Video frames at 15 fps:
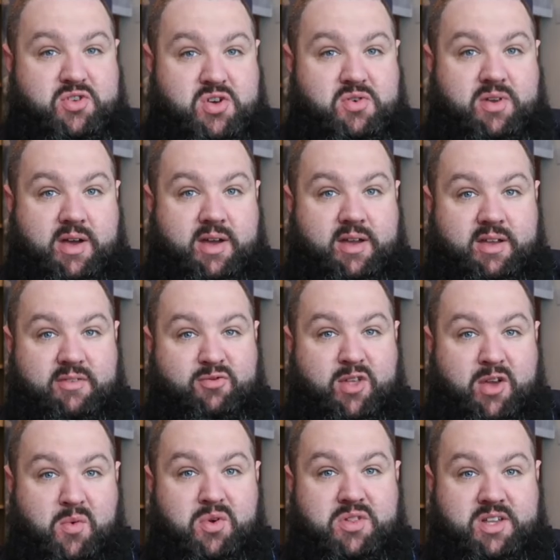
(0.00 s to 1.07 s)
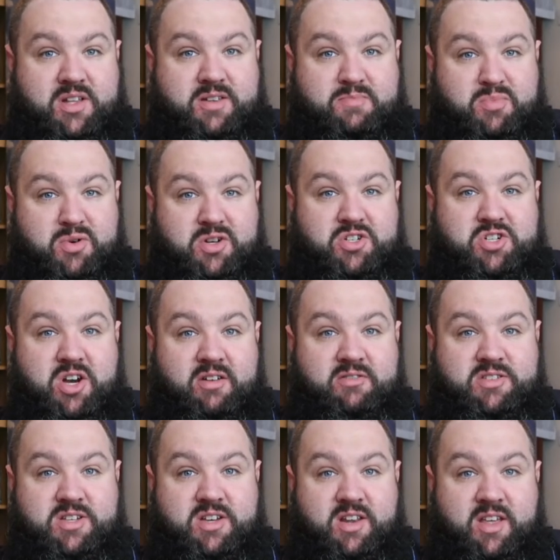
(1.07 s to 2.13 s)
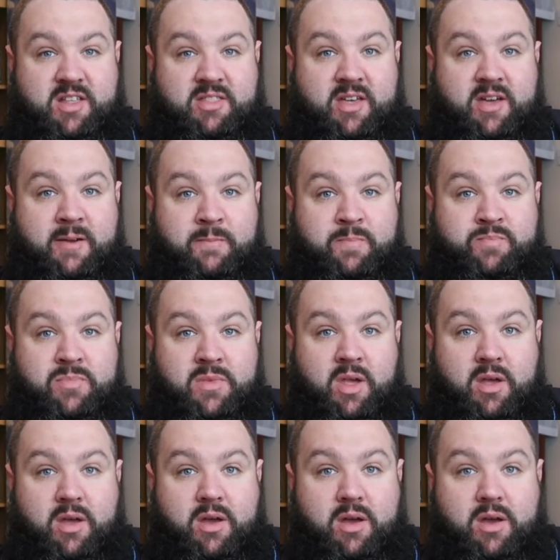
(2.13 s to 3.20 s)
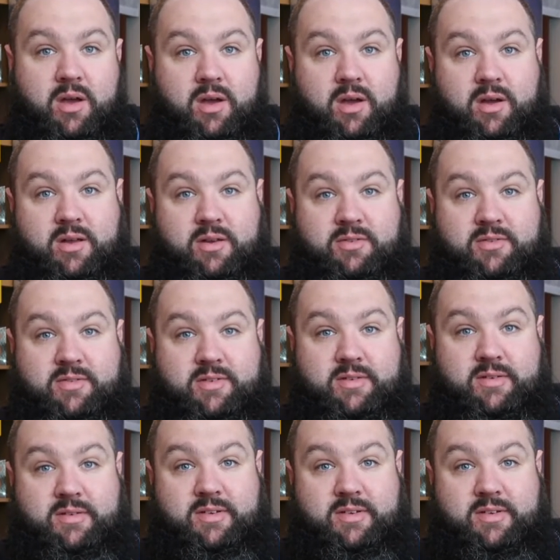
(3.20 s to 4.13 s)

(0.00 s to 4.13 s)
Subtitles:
to you if they wanted. Put a Charizard in there and...